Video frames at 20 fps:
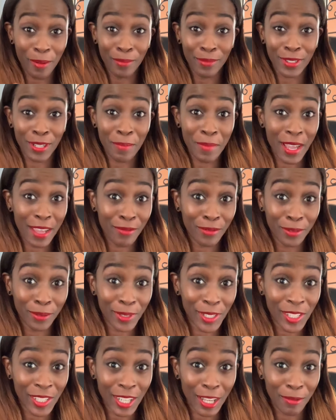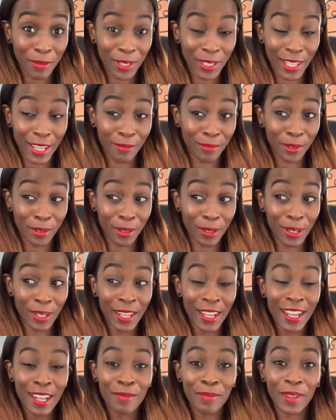some might even watch it, I'm sure.
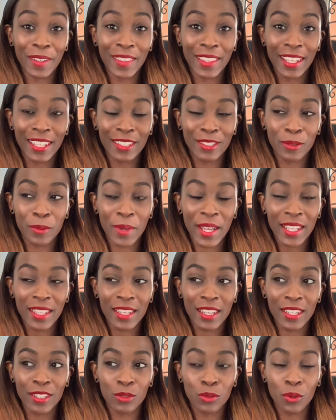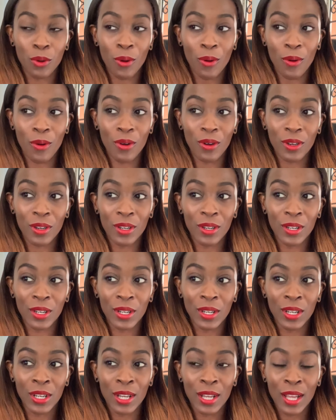But there's a way they talk,
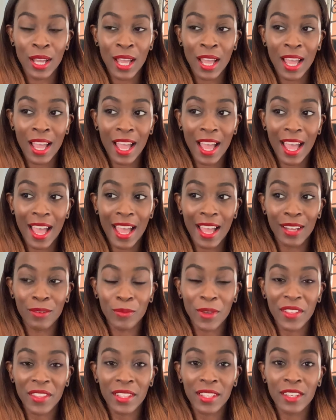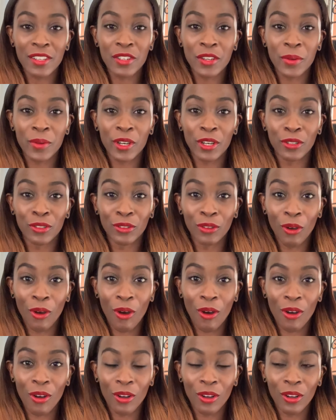and whether they know it or not,